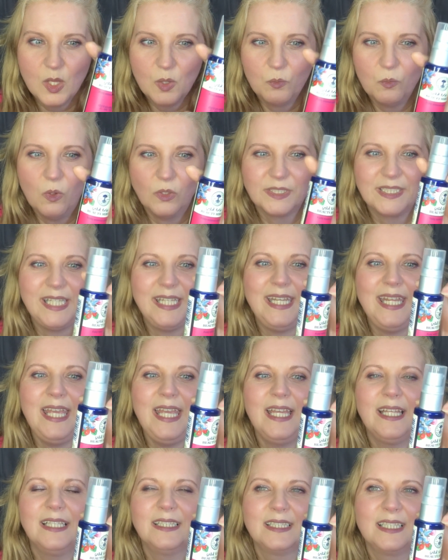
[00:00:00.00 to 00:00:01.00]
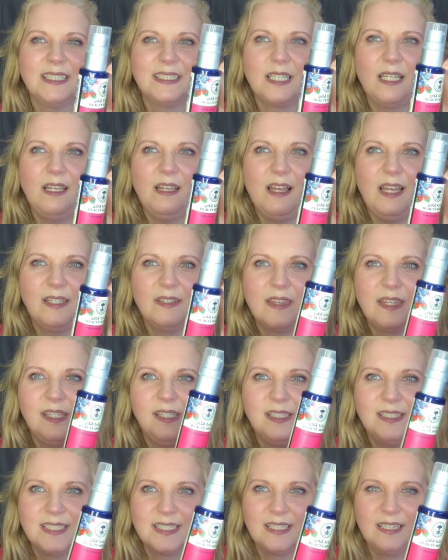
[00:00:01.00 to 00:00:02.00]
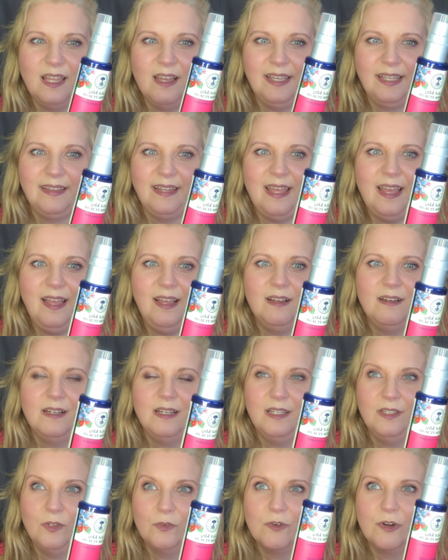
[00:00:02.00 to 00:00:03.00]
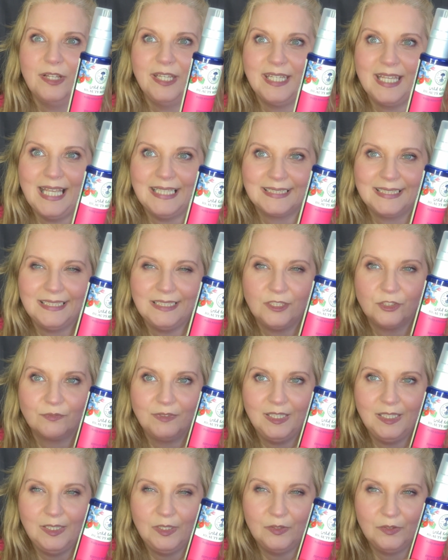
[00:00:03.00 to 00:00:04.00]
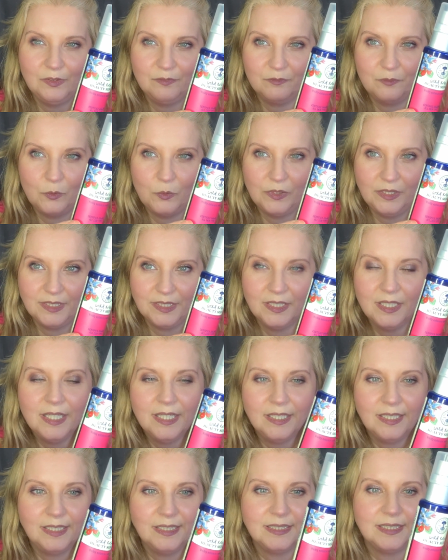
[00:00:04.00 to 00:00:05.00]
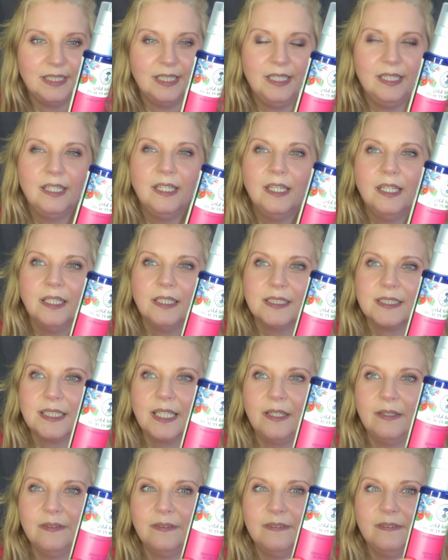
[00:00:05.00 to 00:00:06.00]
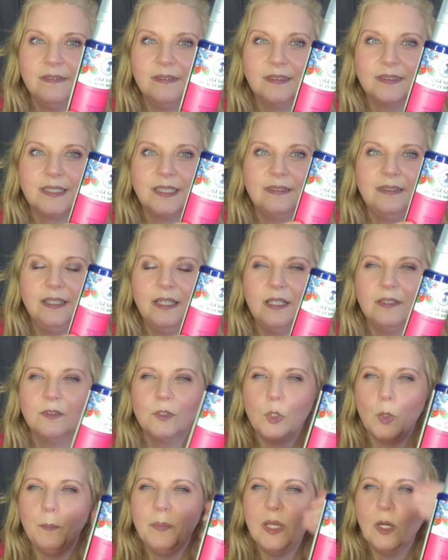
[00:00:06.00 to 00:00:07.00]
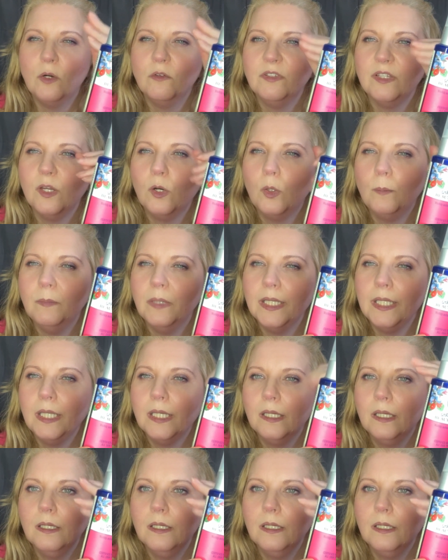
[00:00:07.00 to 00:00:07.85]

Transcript: what's in it, because I like things like that. Hyaluronic acid is really good for you, isn't it? So, so yeah, I've got a bit of it on me.